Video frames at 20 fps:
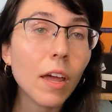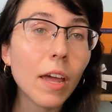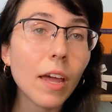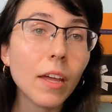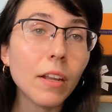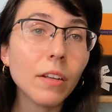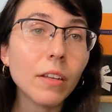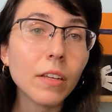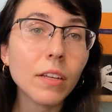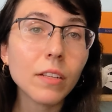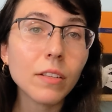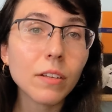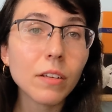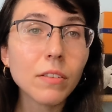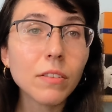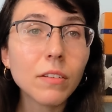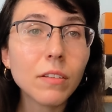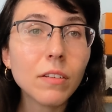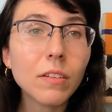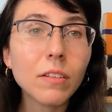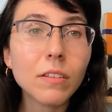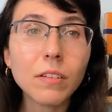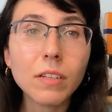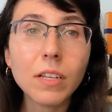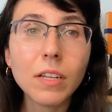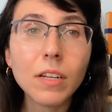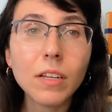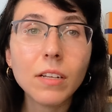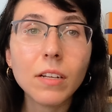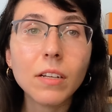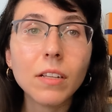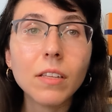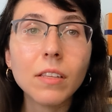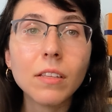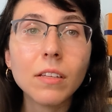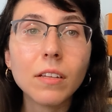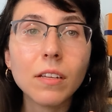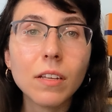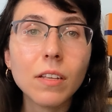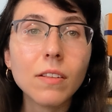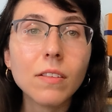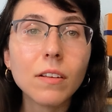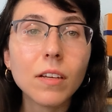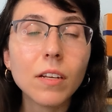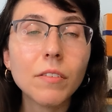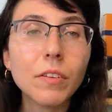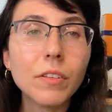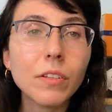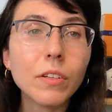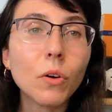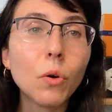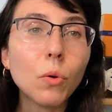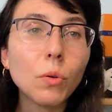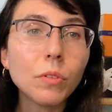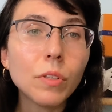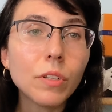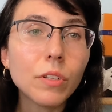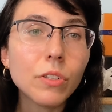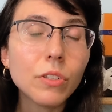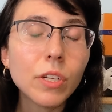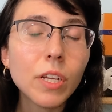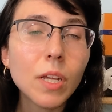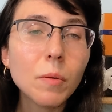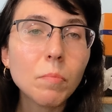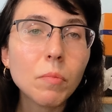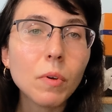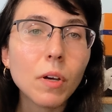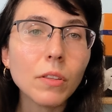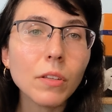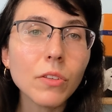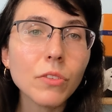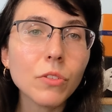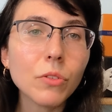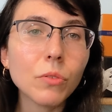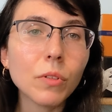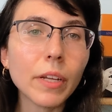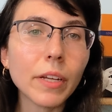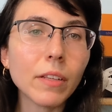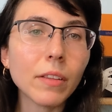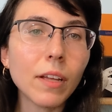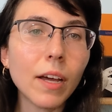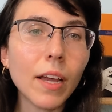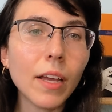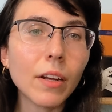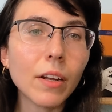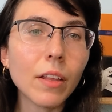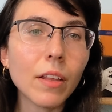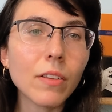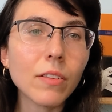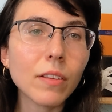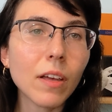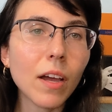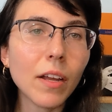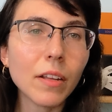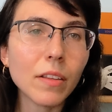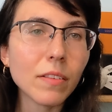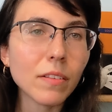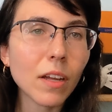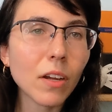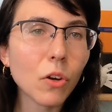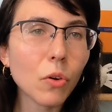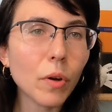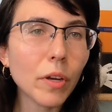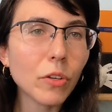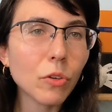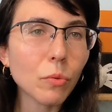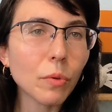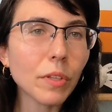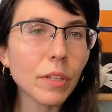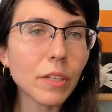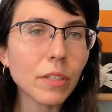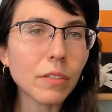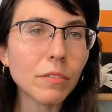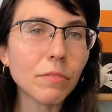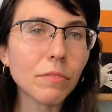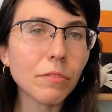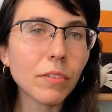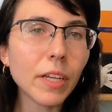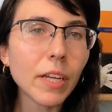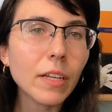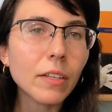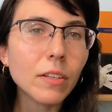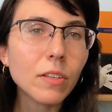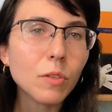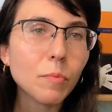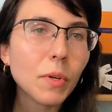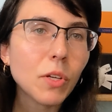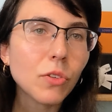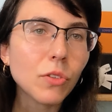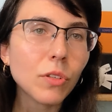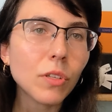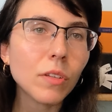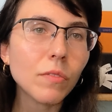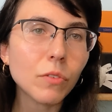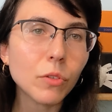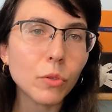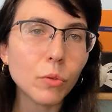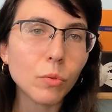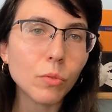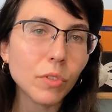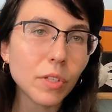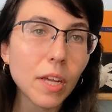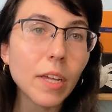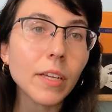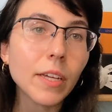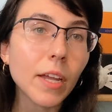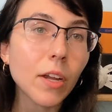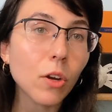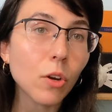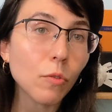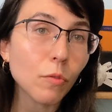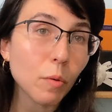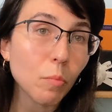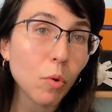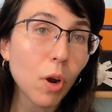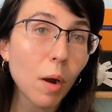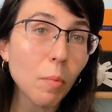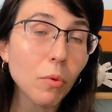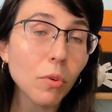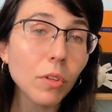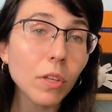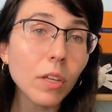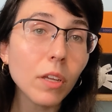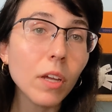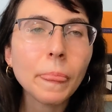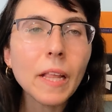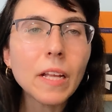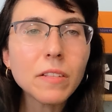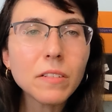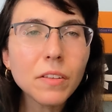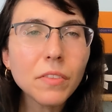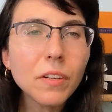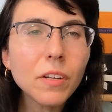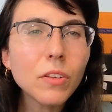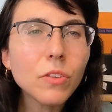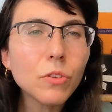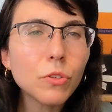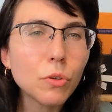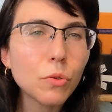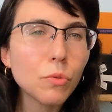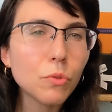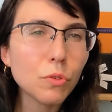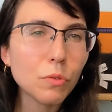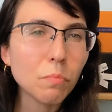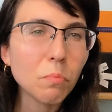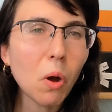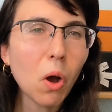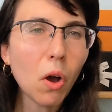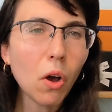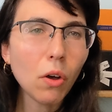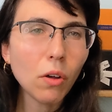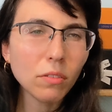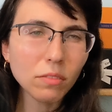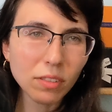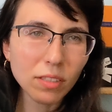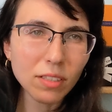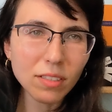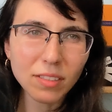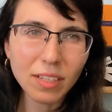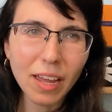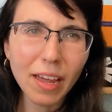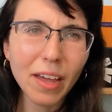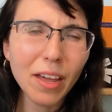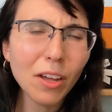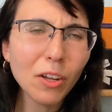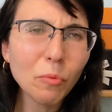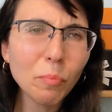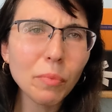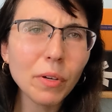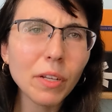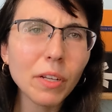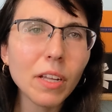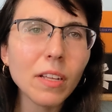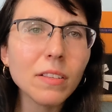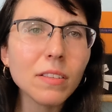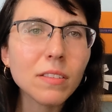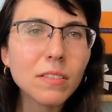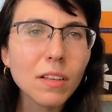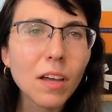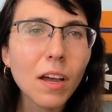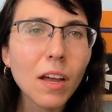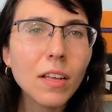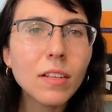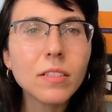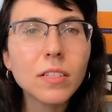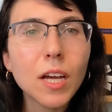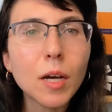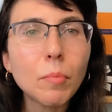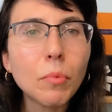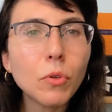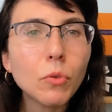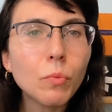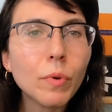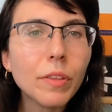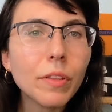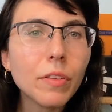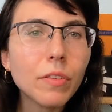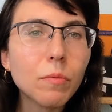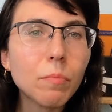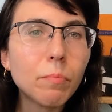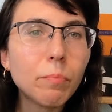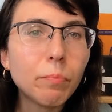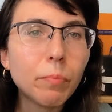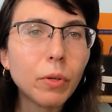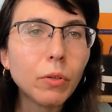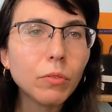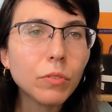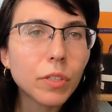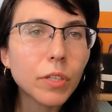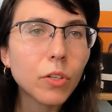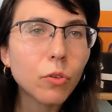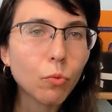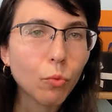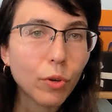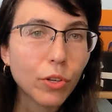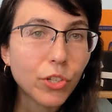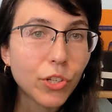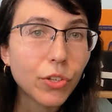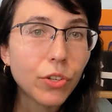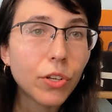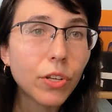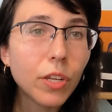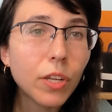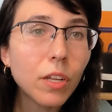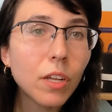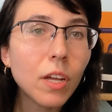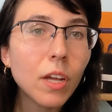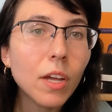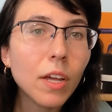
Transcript: and it doesn't need anything inside of it to hold its shape unless you like lie it on its side it's not going to really deflate especially if you take care of it properly it's not that it's too small to sag but its size coupled with its built-in rigidity